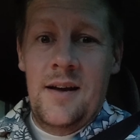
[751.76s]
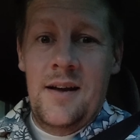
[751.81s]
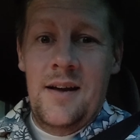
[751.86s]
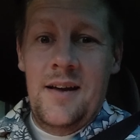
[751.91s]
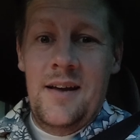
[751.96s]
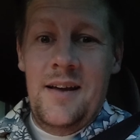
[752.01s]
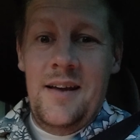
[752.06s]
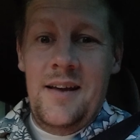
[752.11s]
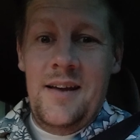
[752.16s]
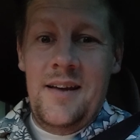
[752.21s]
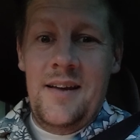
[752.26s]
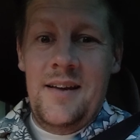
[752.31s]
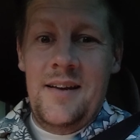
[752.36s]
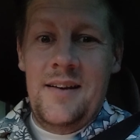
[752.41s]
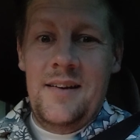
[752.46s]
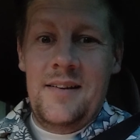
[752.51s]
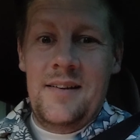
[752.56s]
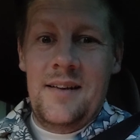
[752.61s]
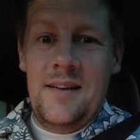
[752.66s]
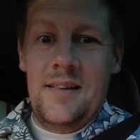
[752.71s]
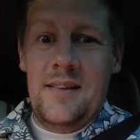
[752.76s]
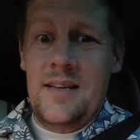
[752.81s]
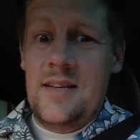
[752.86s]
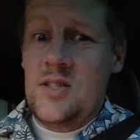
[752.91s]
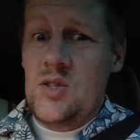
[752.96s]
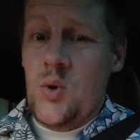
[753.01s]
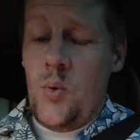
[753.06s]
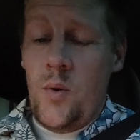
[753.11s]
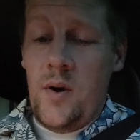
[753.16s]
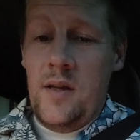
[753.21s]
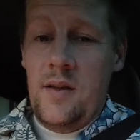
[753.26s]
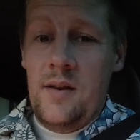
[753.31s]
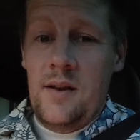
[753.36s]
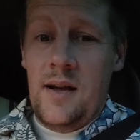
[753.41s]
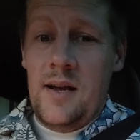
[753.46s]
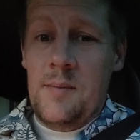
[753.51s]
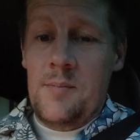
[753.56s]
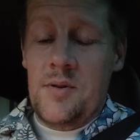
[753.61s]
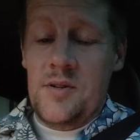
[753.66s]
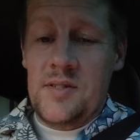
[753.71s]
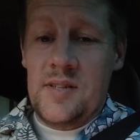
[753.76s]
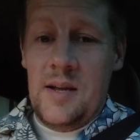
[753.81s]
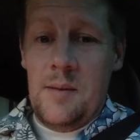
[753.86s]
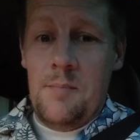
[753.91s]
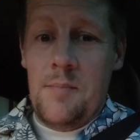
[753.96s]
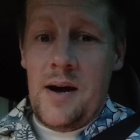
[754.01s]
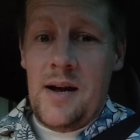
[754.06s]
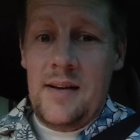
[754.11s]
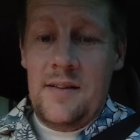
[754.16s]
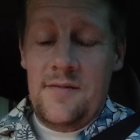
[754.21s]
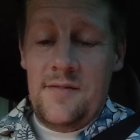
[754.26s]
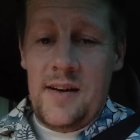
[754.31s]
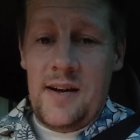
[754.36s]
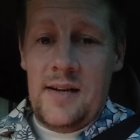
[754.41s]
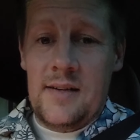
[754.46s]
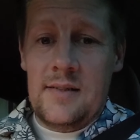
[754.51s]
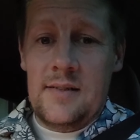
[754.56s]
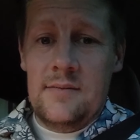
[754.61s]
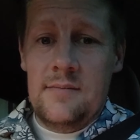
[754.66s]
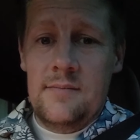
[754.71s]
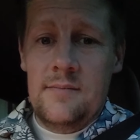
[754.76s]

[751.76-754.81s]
and at least 29% body fat.